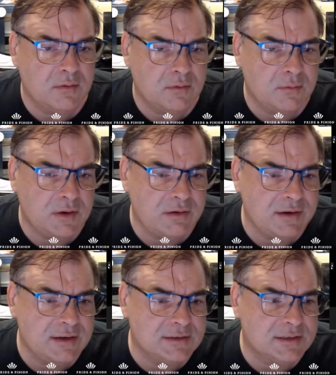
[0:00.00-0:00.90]
Where
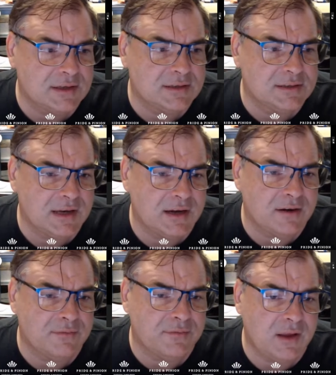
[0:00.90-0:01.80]
is this
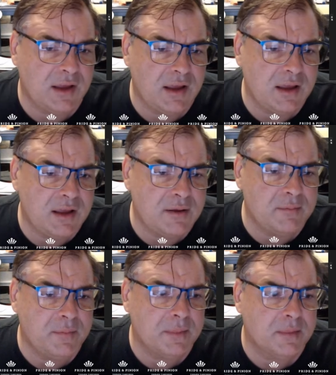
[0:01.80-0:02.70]
Zenith? Okie